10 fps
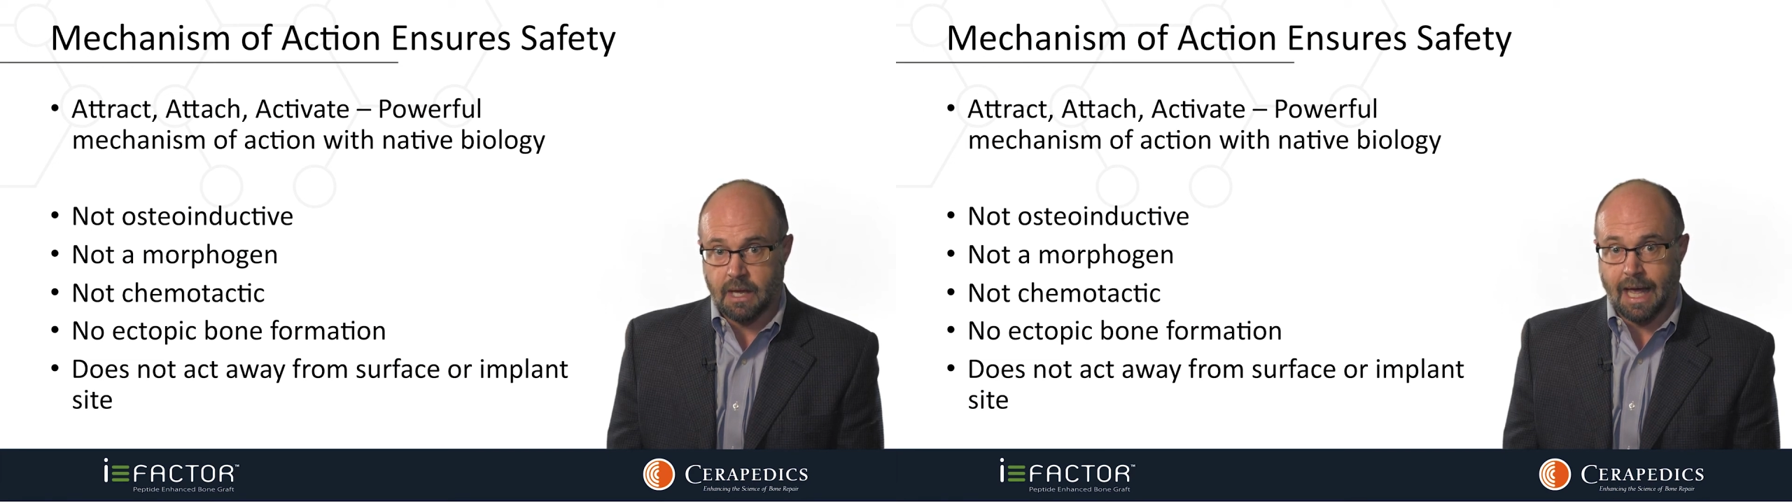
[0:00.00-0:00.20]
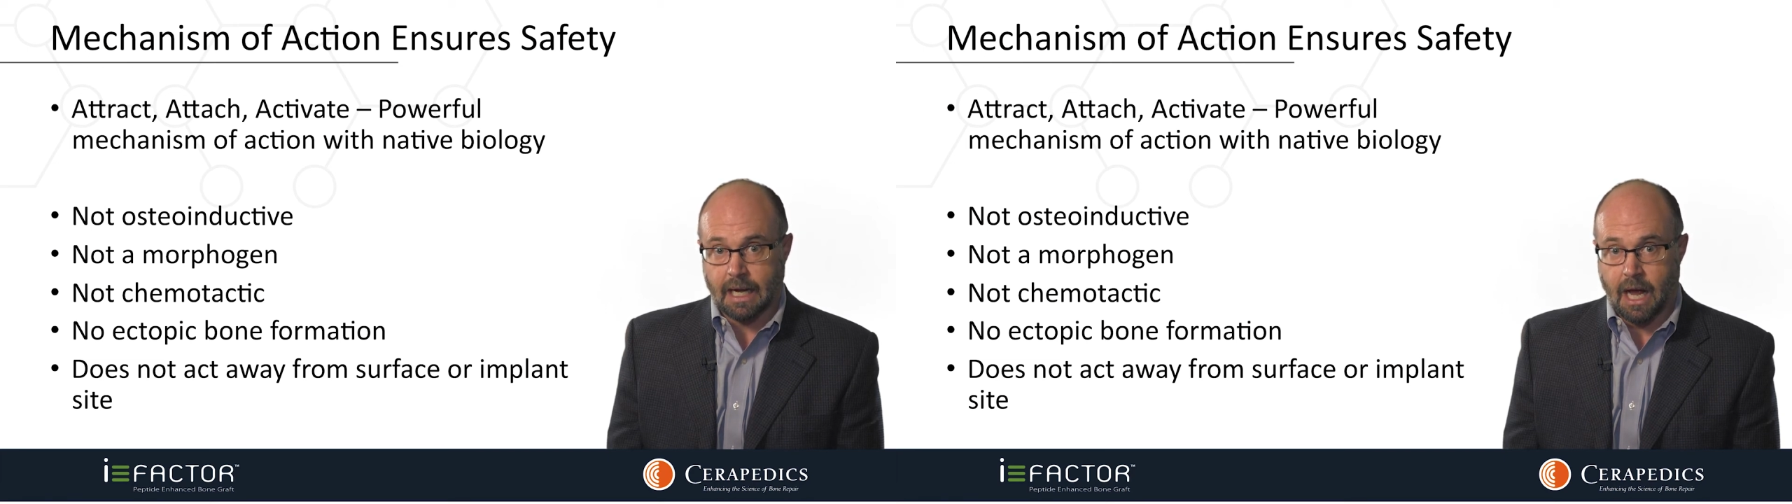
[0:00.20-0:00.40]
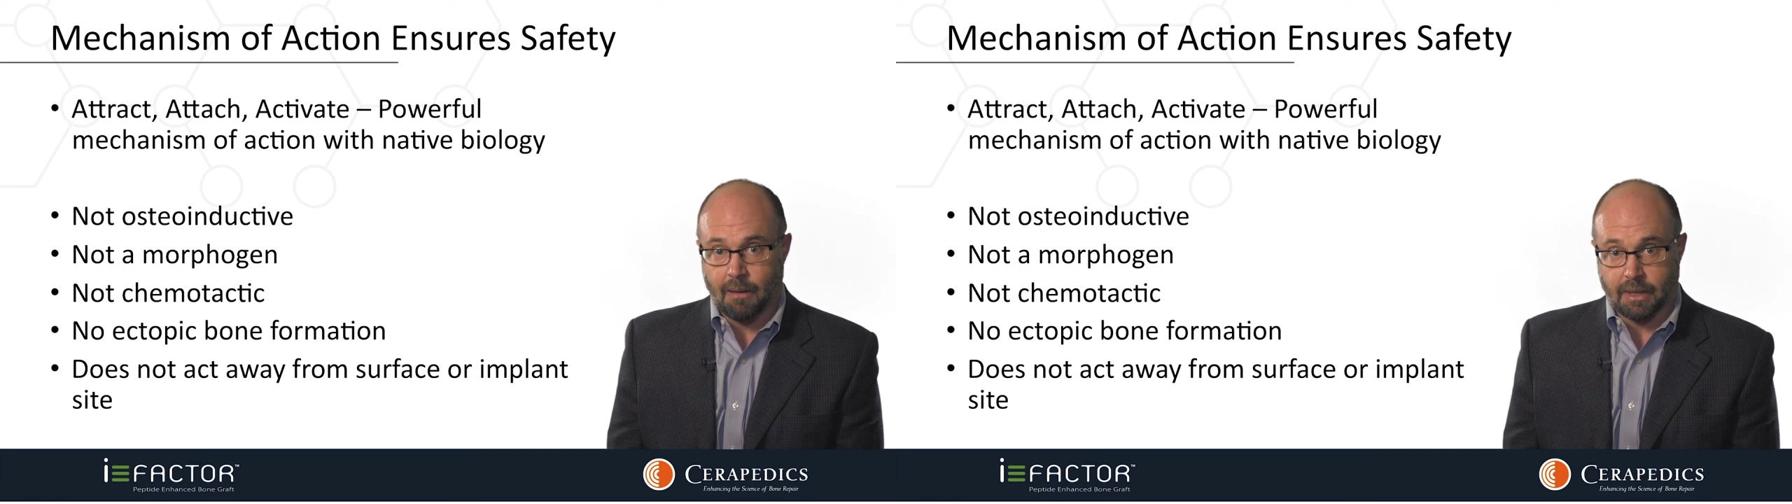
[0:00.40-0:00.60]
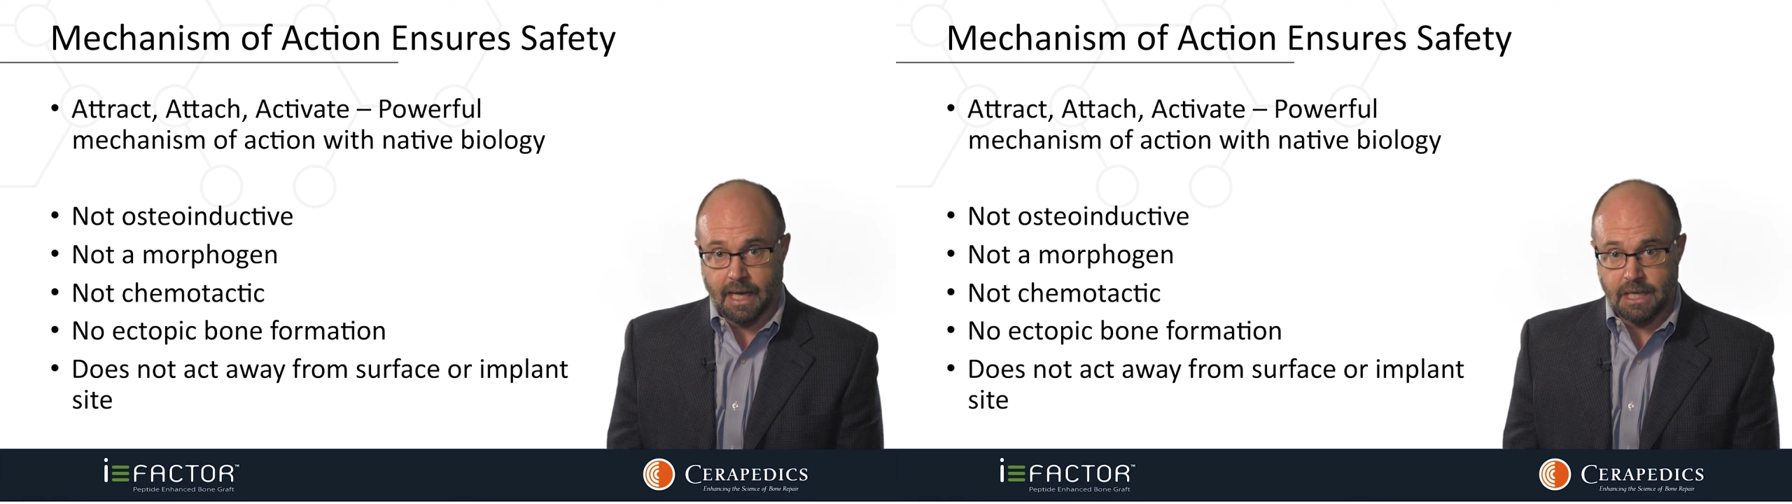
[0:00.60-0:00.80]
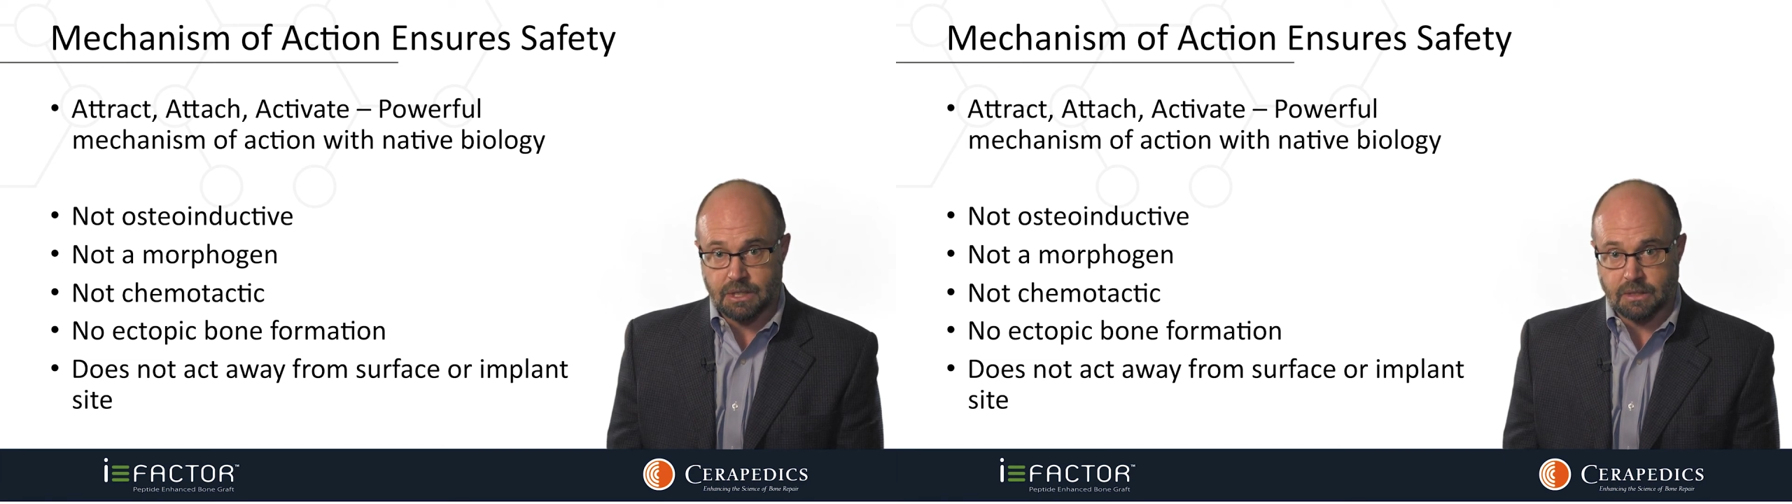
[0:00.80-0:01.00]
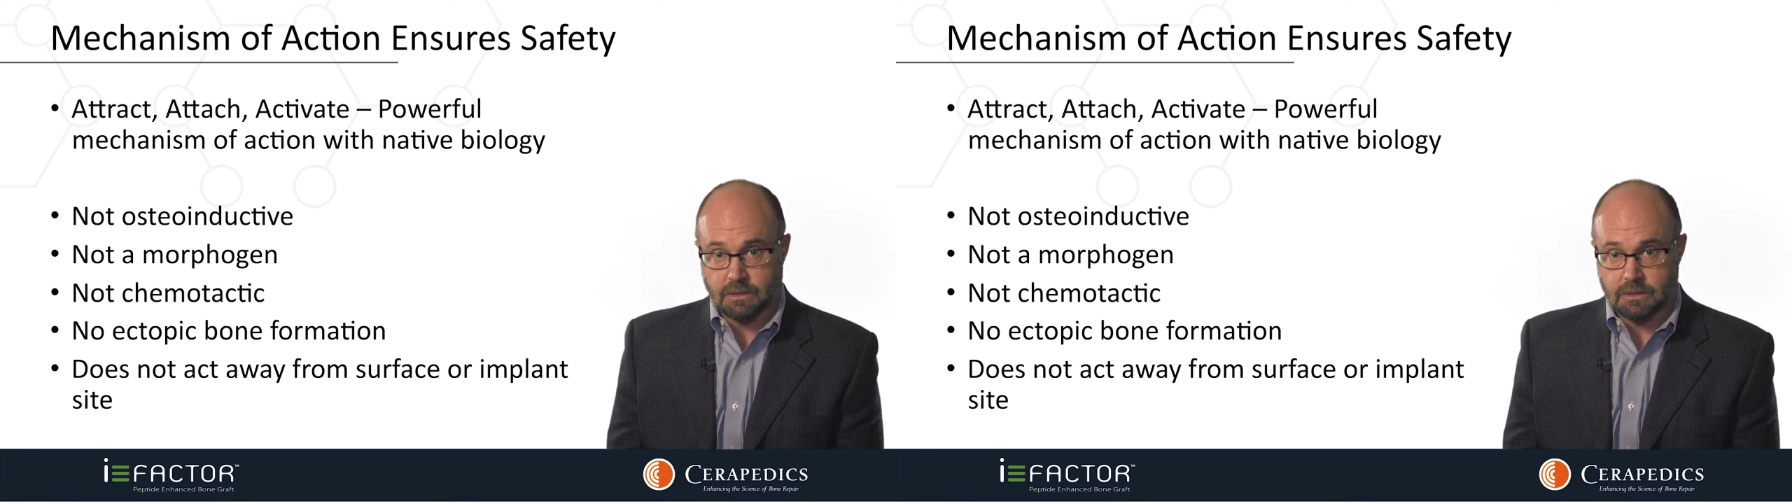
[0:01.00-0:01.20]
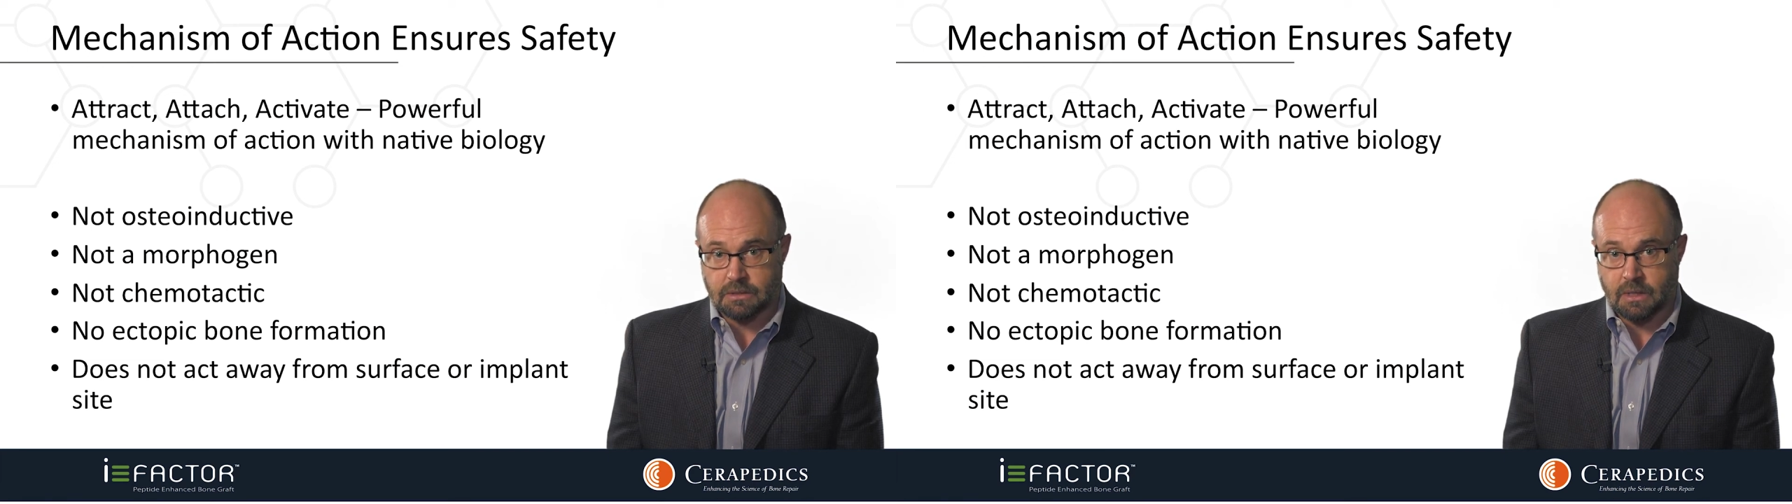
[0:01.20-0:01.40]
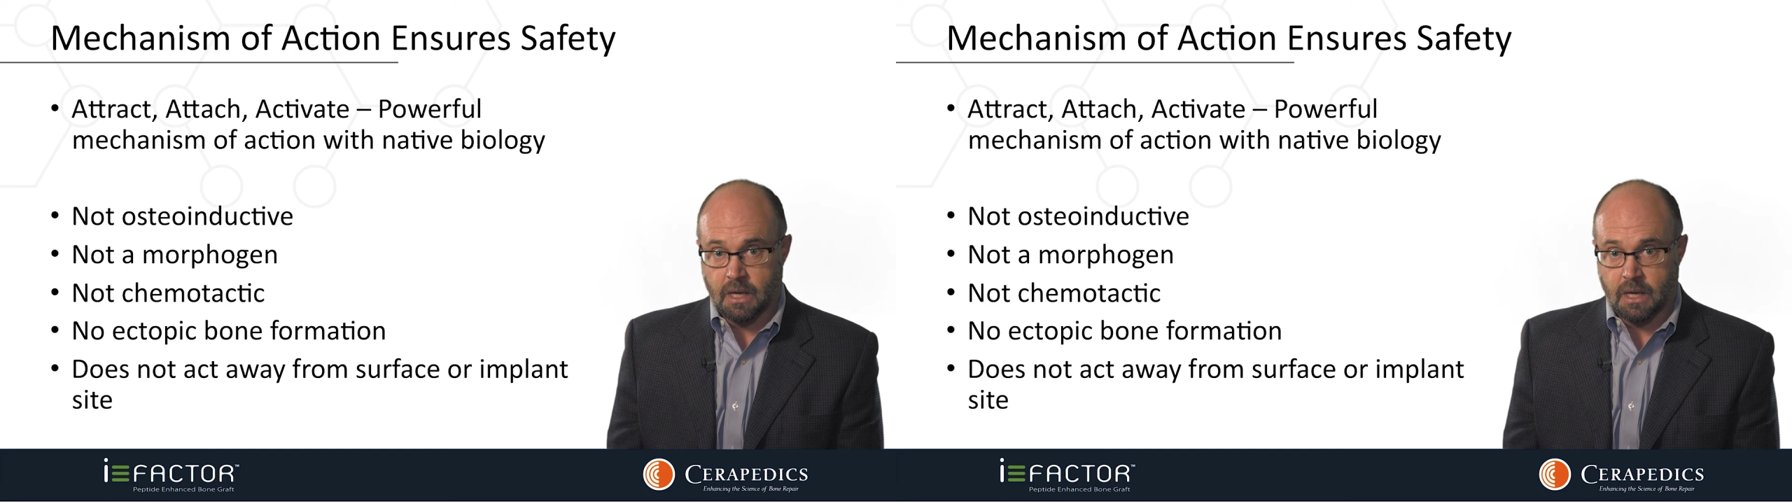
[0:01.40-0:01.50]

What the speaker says: and complications